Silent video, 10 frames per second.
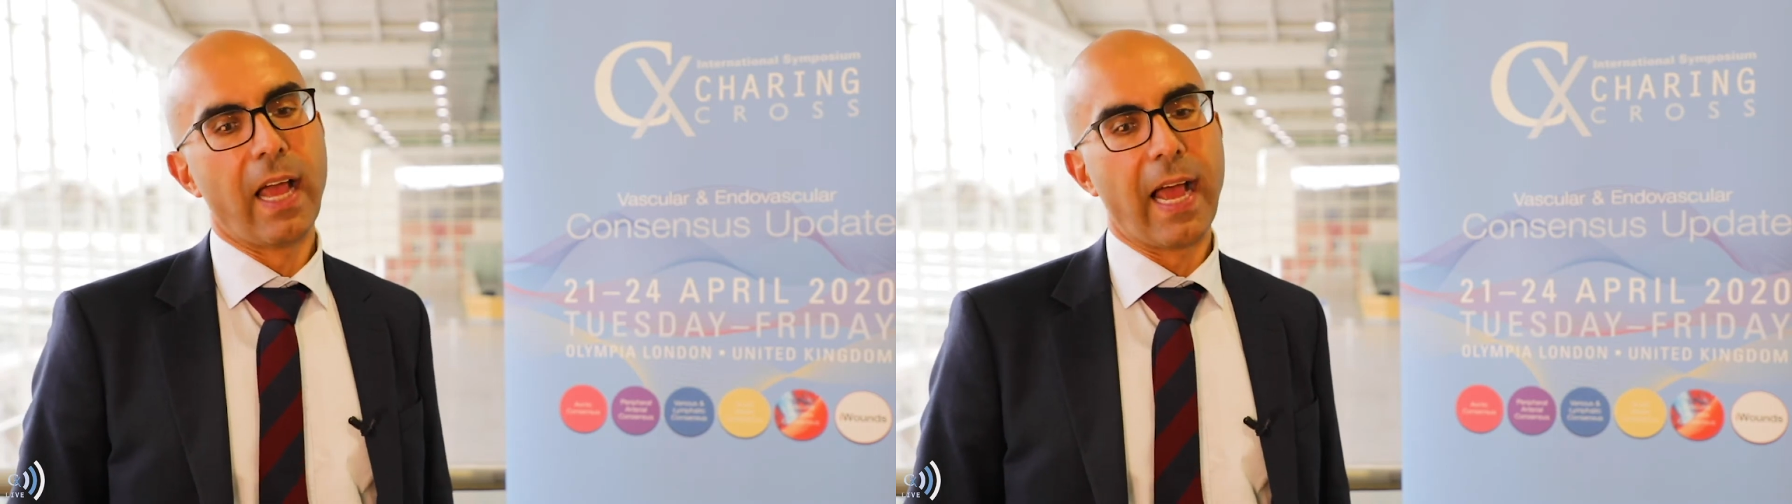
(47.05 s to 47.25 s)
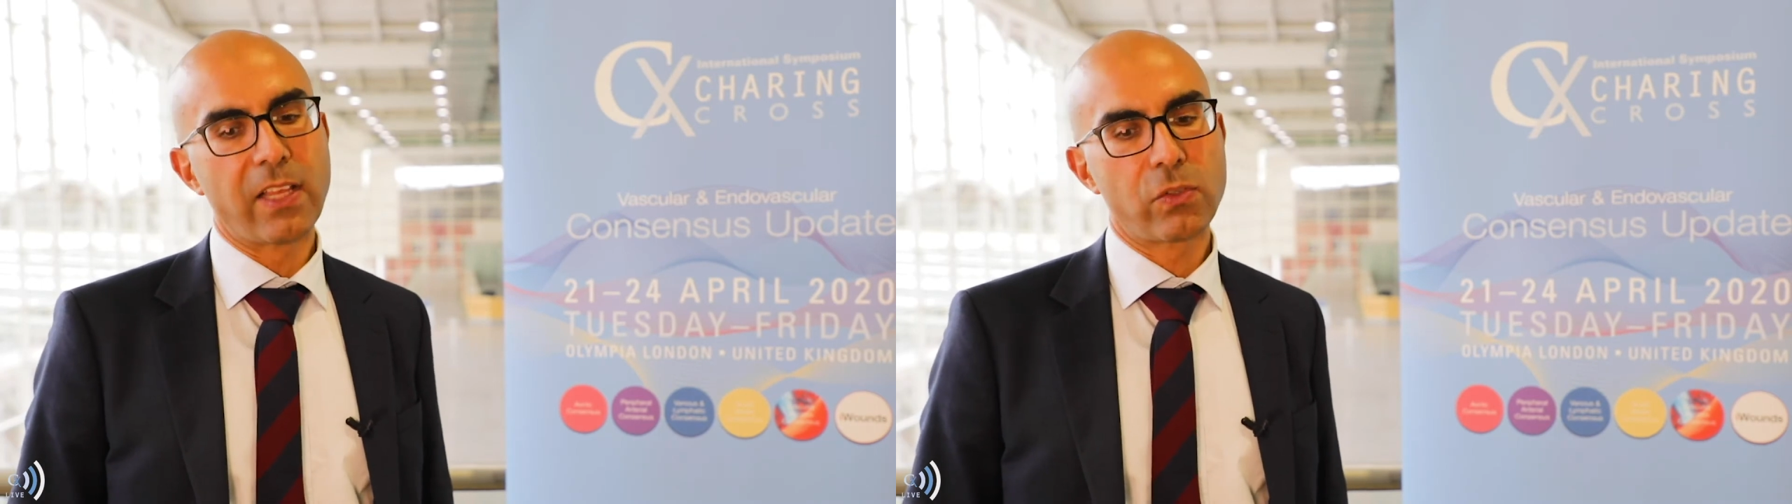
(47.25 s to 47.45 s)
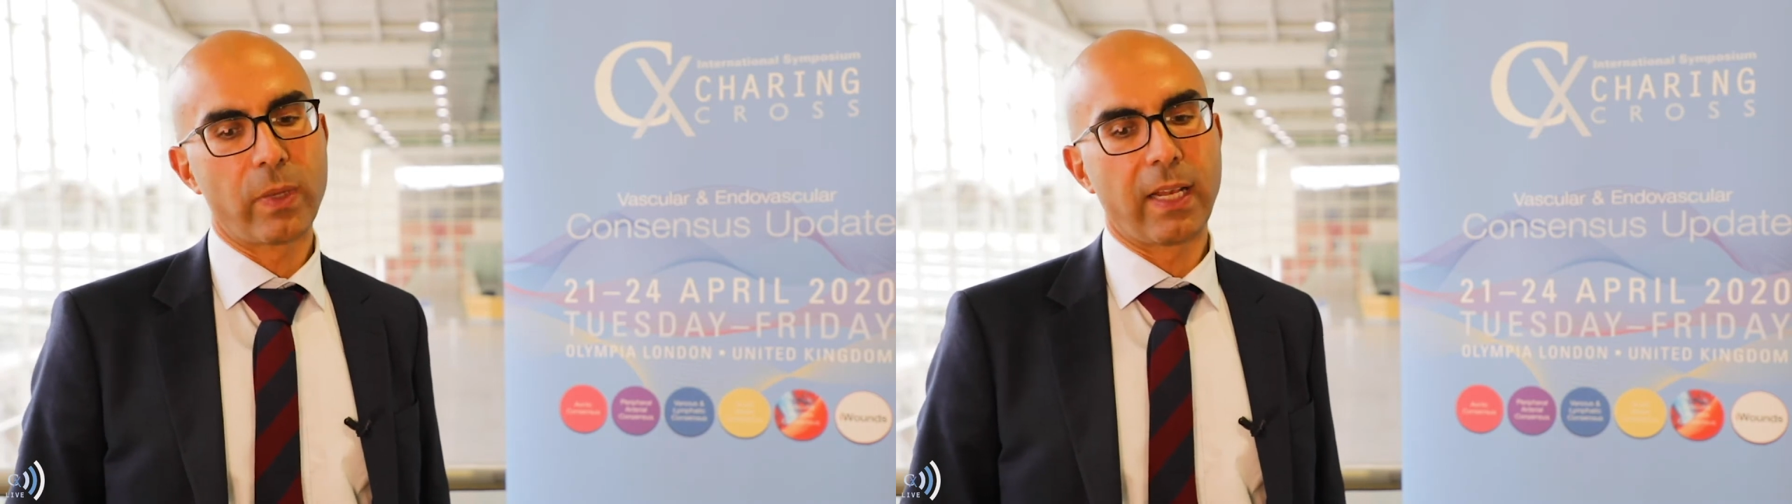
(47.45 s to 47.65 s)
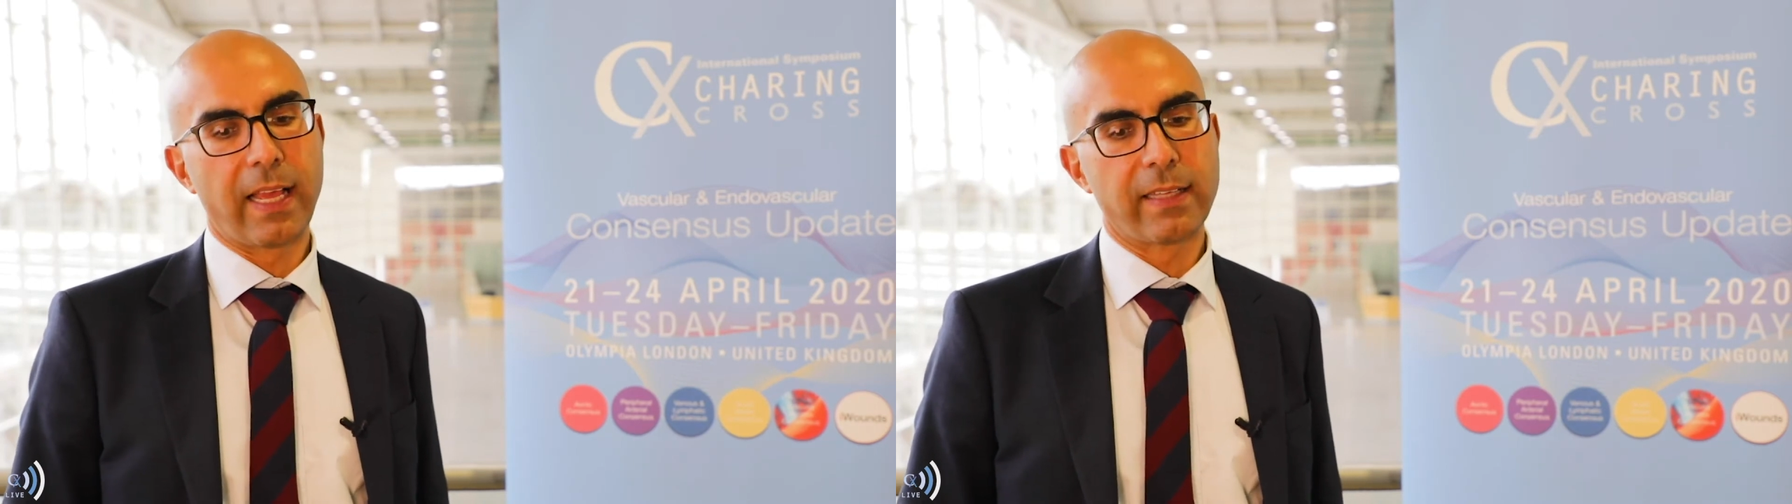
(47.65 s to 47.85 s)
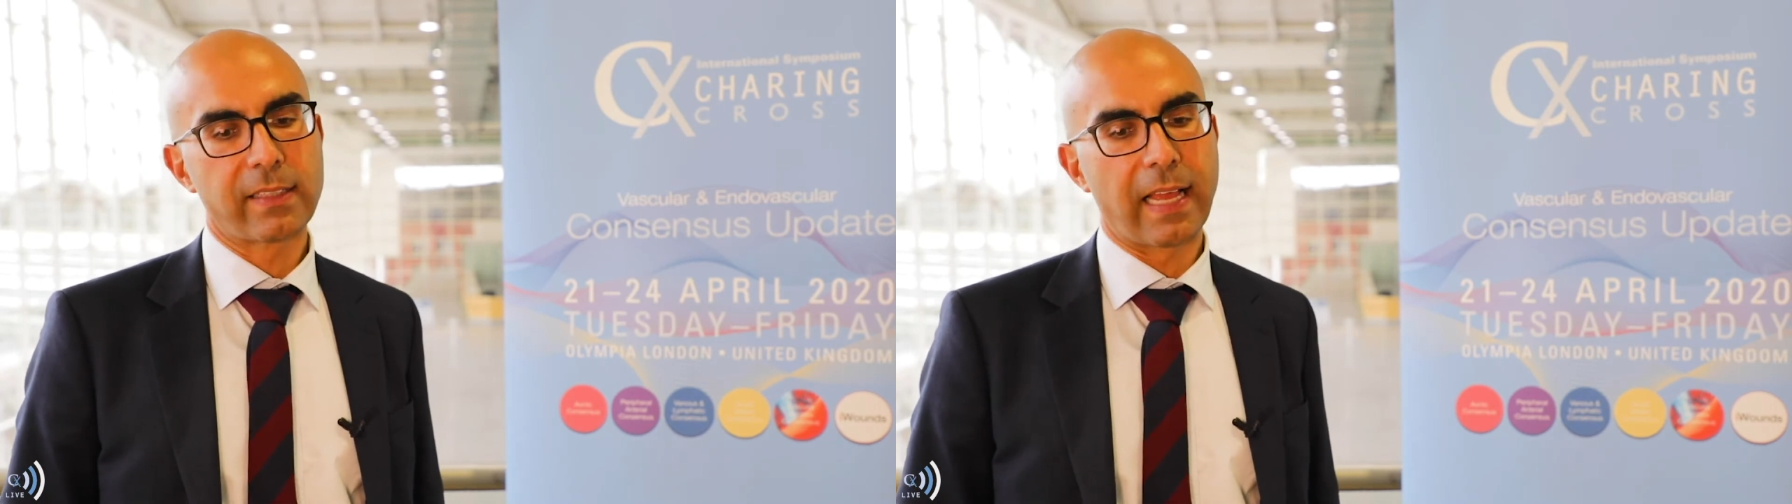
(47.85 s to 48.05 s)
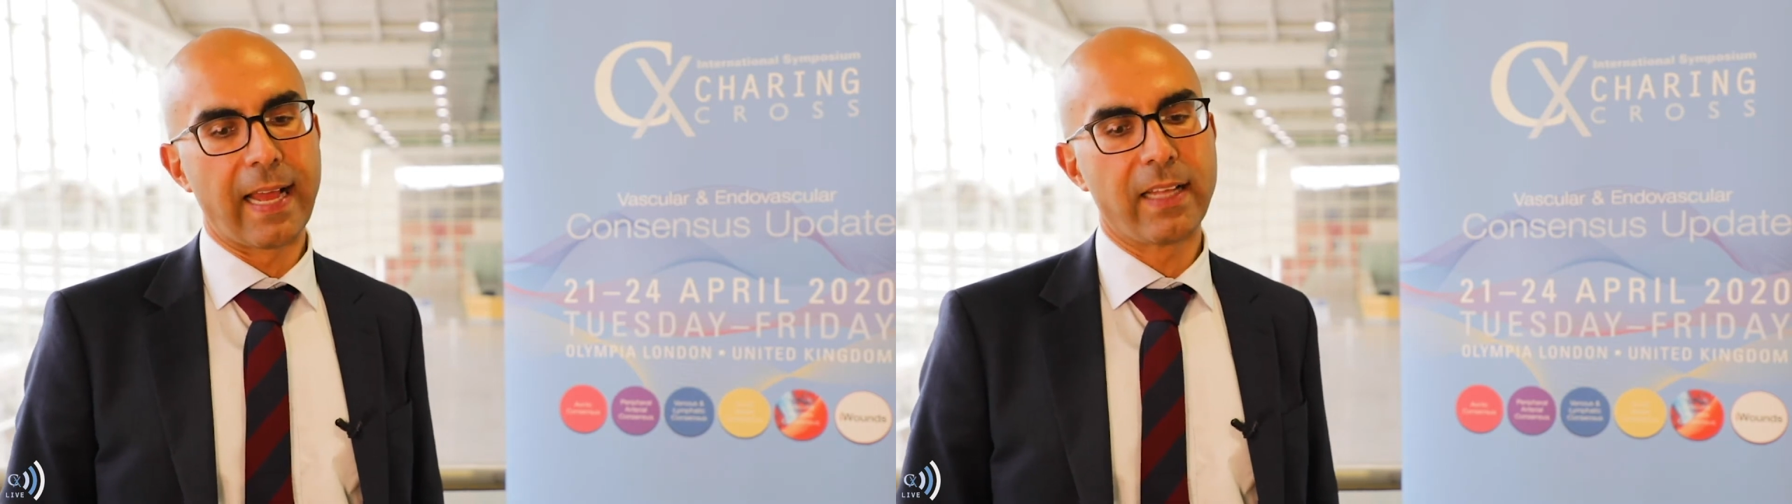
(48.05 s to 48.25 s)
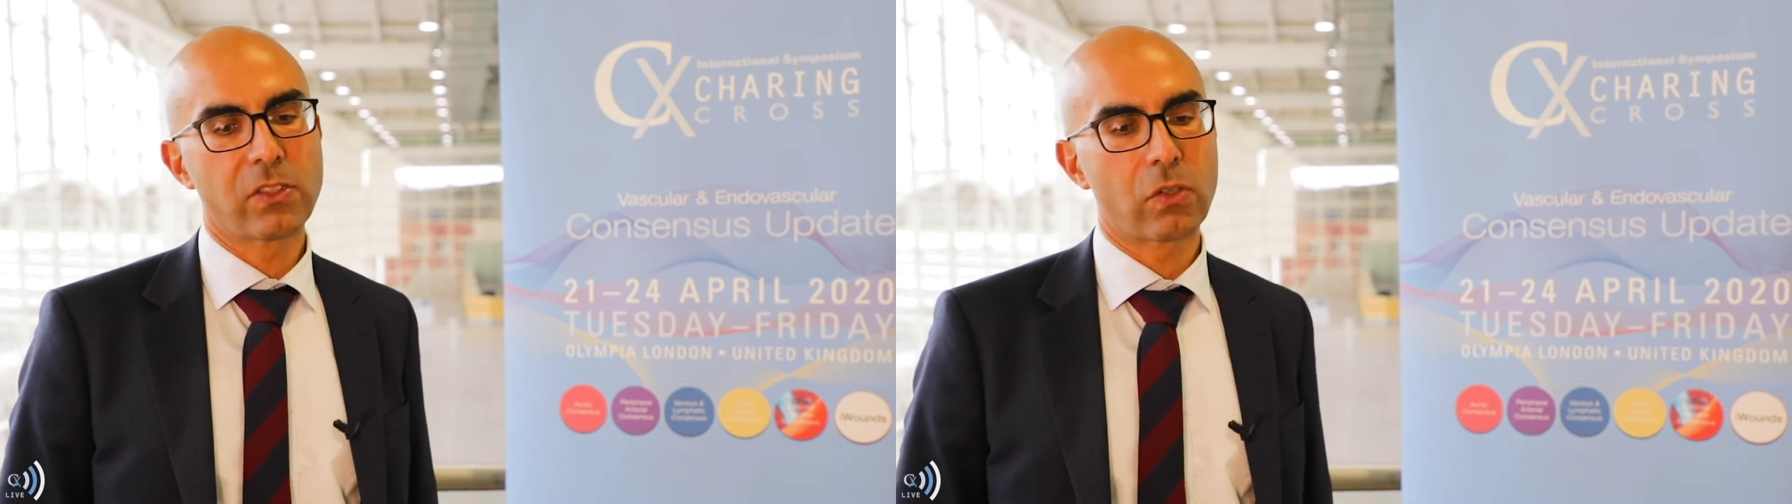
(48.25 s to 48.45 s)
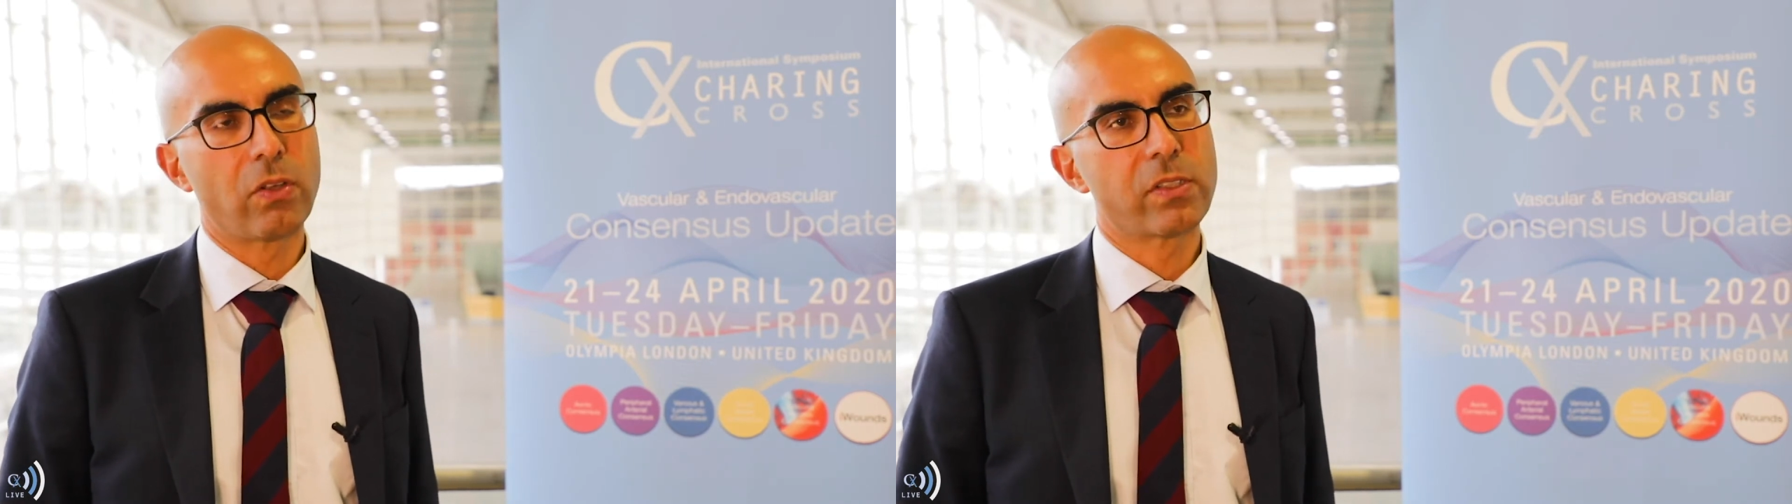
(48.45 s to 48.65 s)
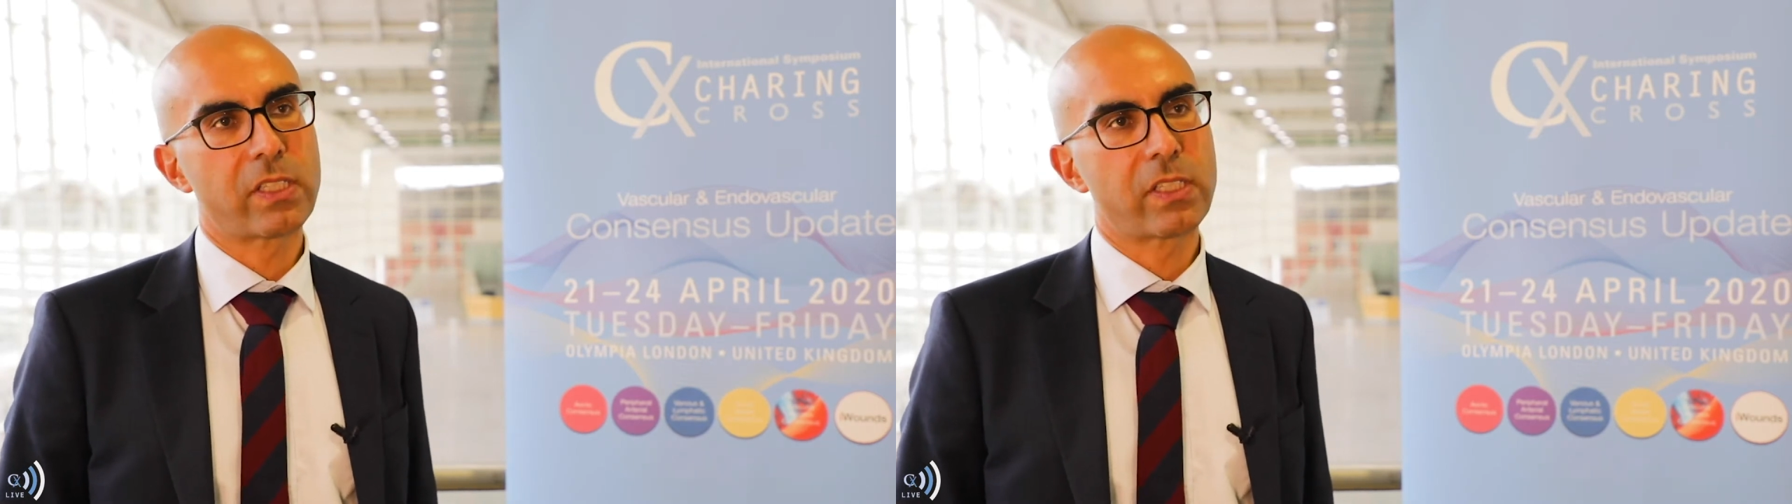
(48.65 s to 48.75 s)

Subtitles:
as well as hands-on